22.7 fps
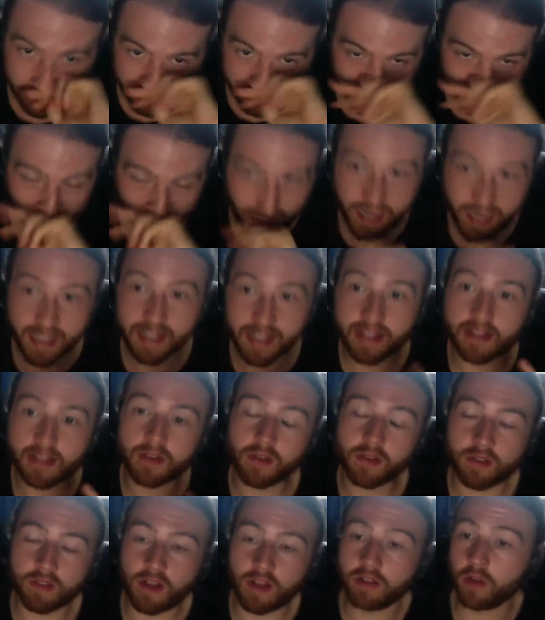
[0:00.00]

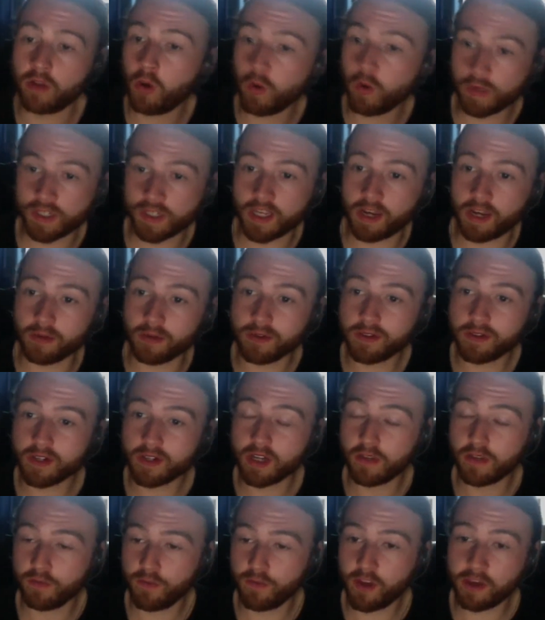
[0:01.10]
And also
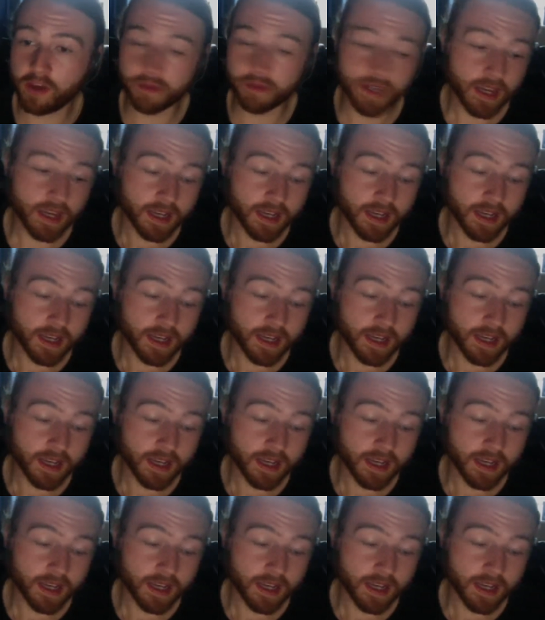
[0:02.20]
confirmed,